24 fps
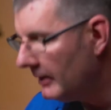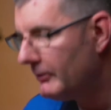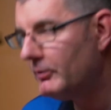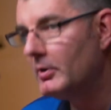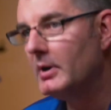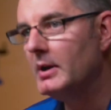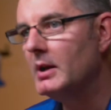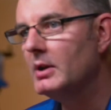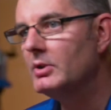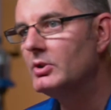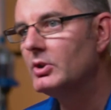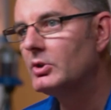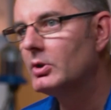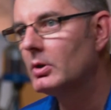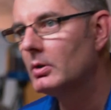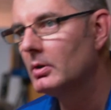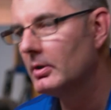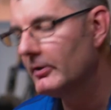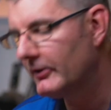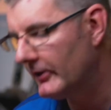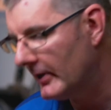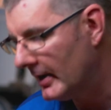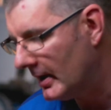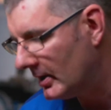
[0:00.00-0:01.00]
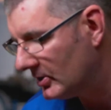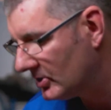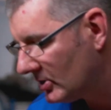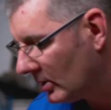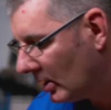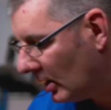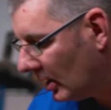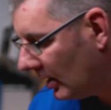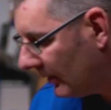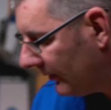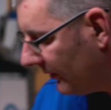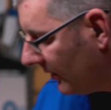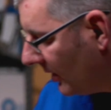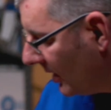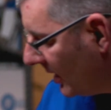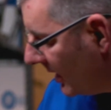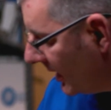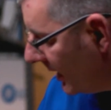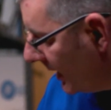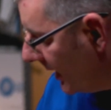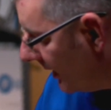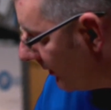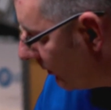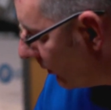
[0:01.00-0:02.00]
If we need to turn the fans off,
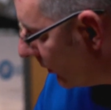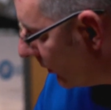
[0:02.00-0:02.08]
it